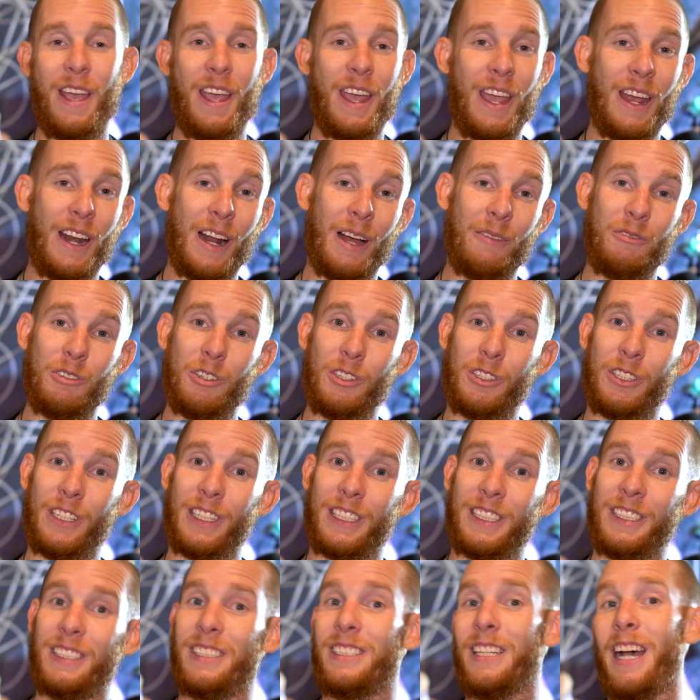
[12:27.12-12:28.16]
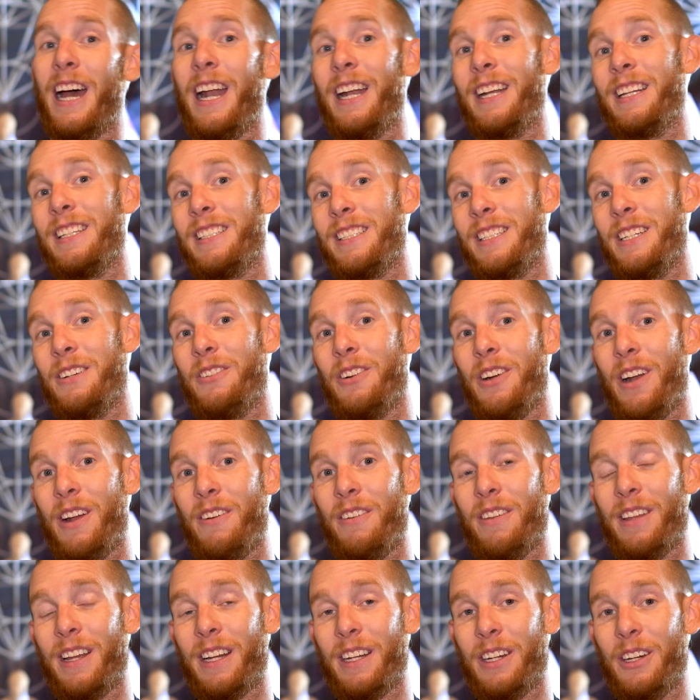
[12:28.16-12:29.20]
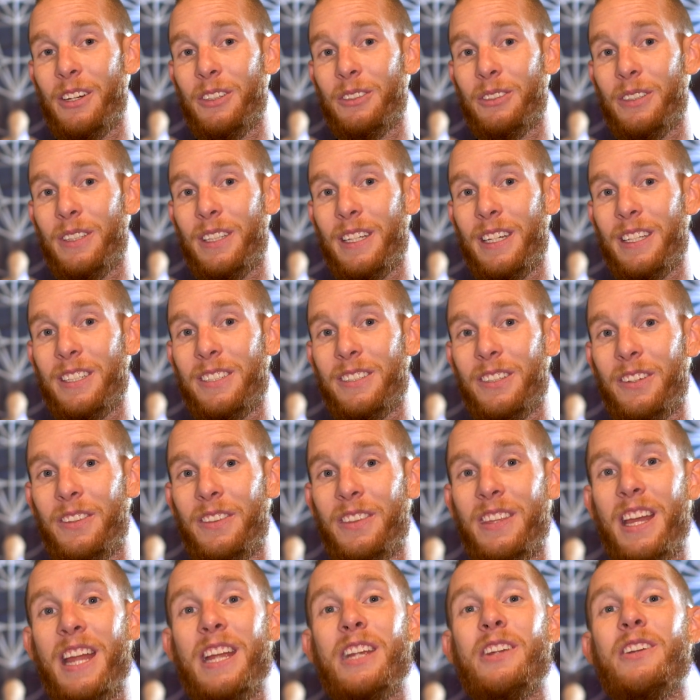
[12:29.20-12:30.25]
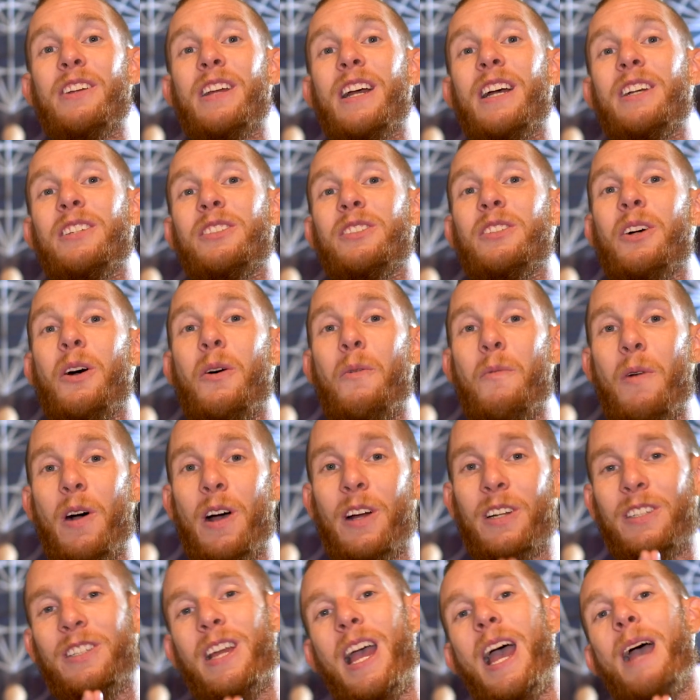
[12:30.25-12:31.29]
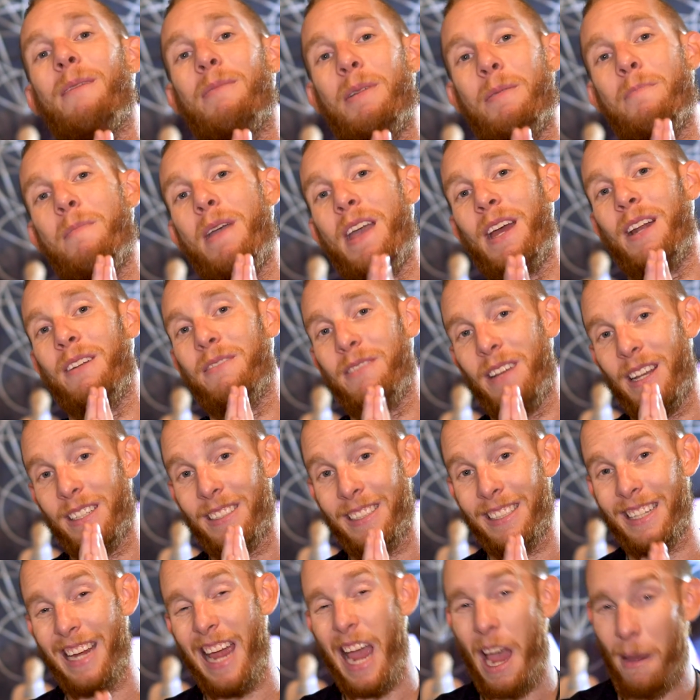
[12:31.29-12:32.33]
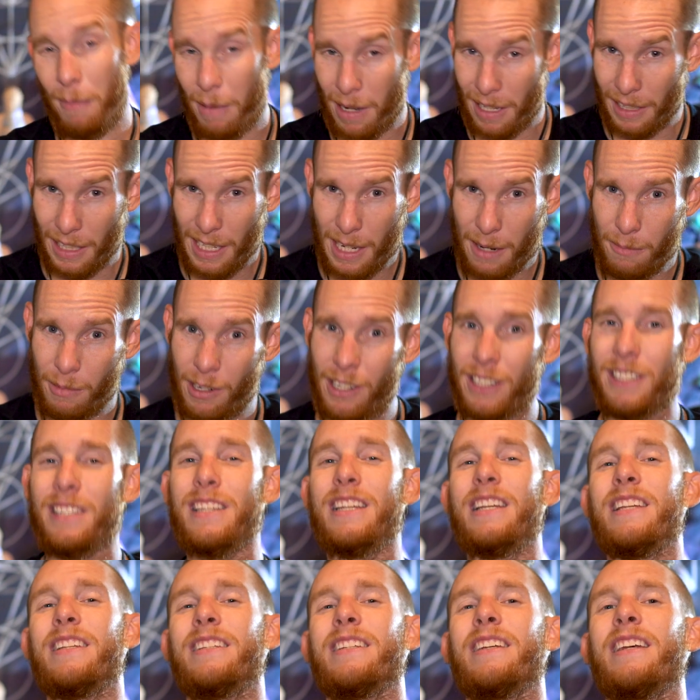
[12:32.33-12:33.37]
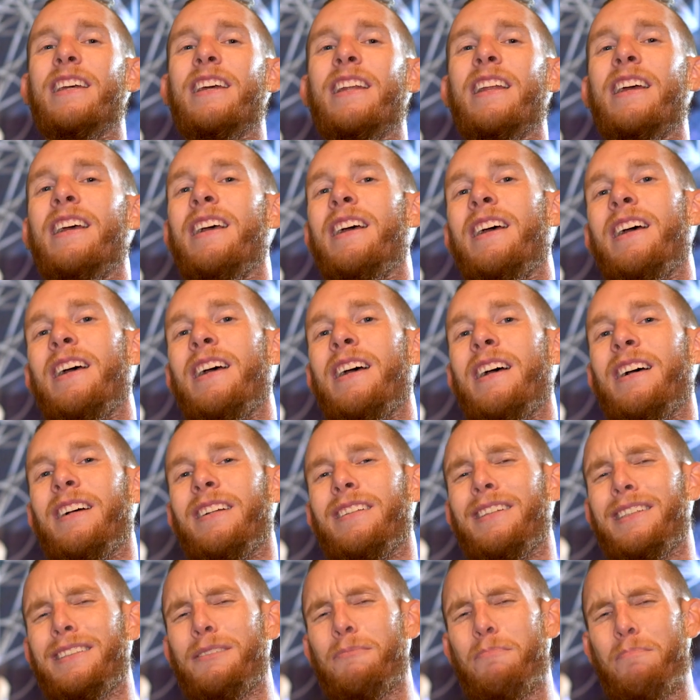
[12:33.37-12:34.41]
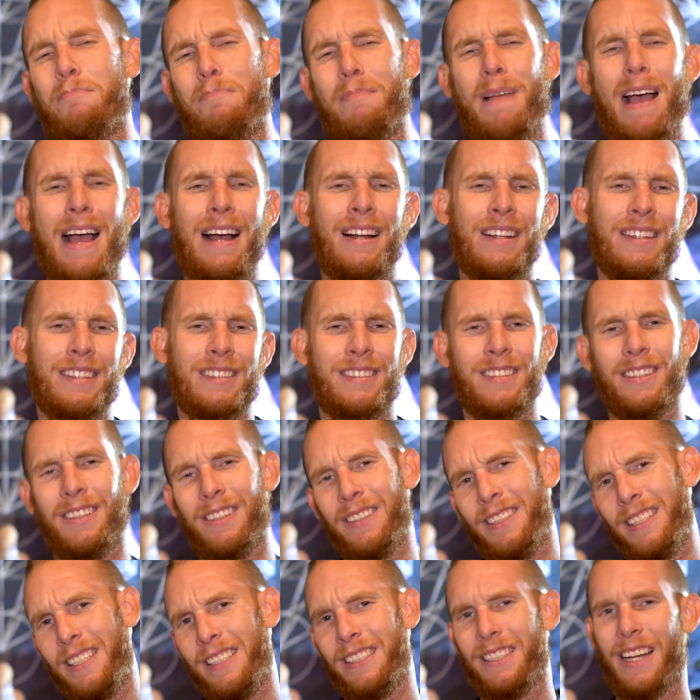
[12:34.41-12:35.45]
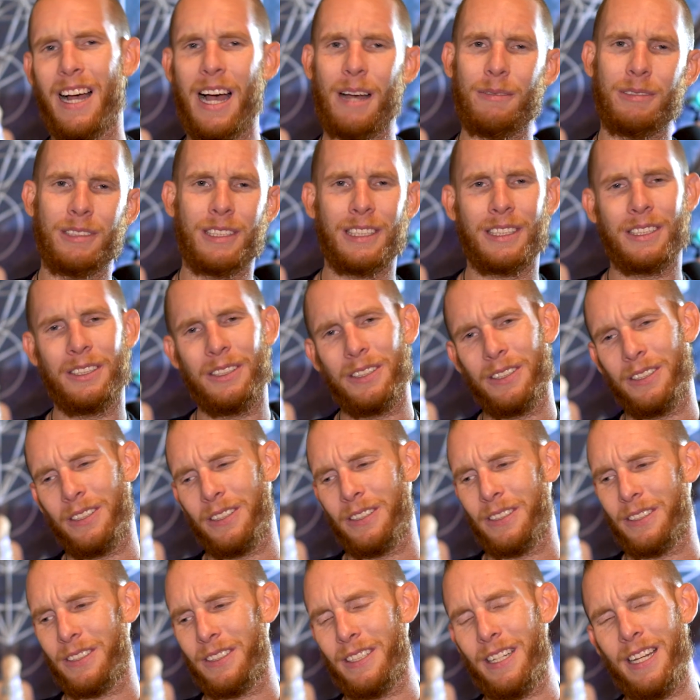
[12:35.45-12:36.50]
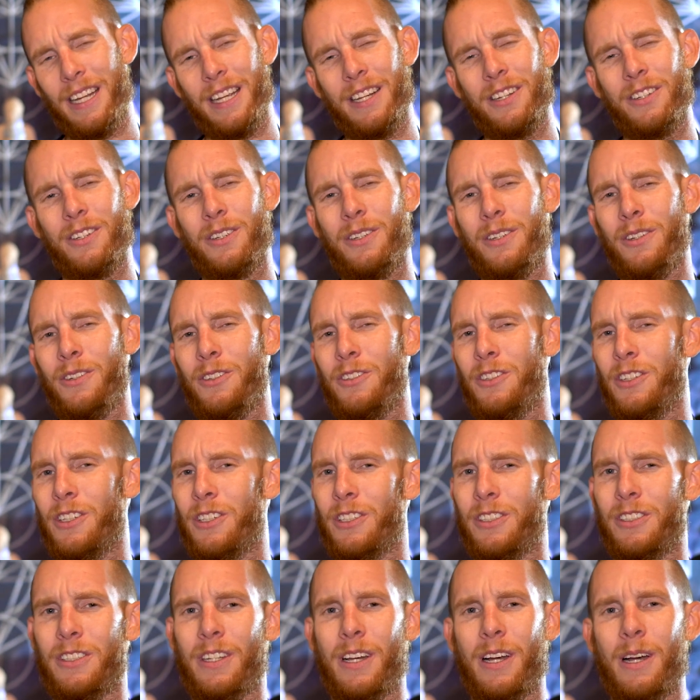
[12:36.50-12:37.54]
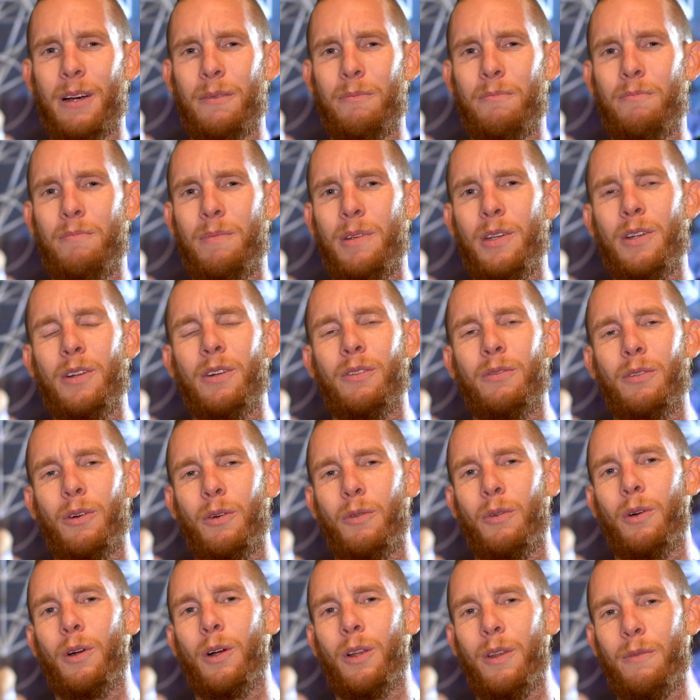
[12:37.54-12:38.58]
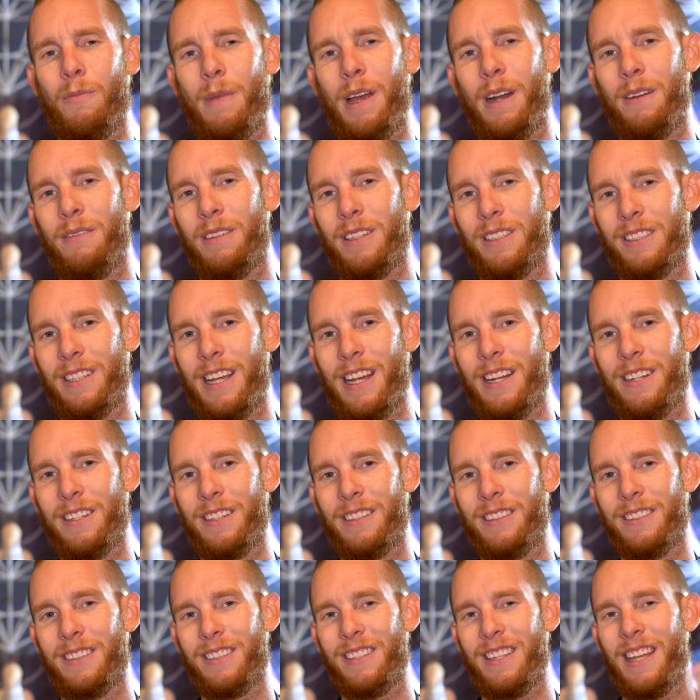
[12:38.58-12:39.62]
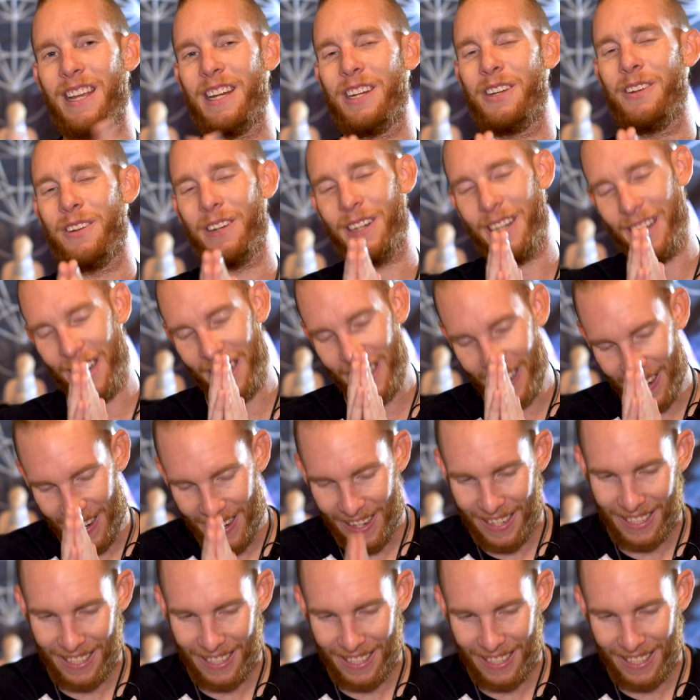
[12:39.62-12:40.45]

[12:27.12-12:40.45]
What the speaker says: And I'm just excited to see where everything goes with this. So thank you guys so much. Happy manifesting. Happy Libra season. Let's balance all these obstacles into just a beautiful world of manifestations. Thank you again.